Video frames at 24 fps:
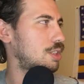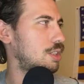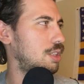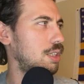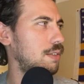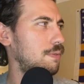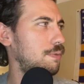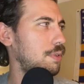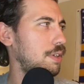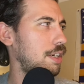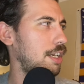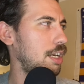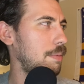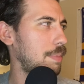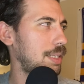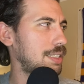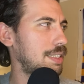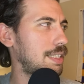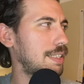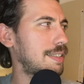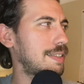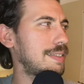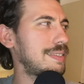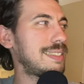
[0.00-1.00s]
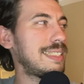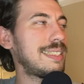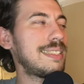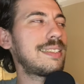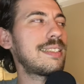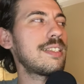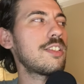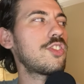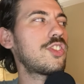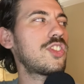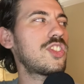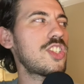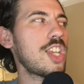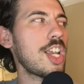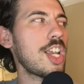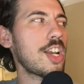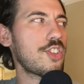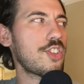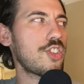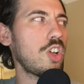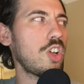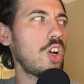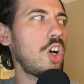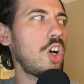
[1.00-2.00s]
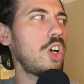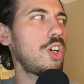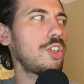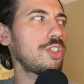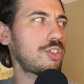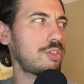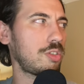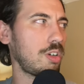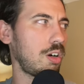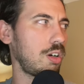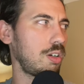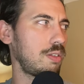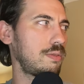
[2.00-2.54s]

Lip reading: Good for him. I think it's his sixth All-Star.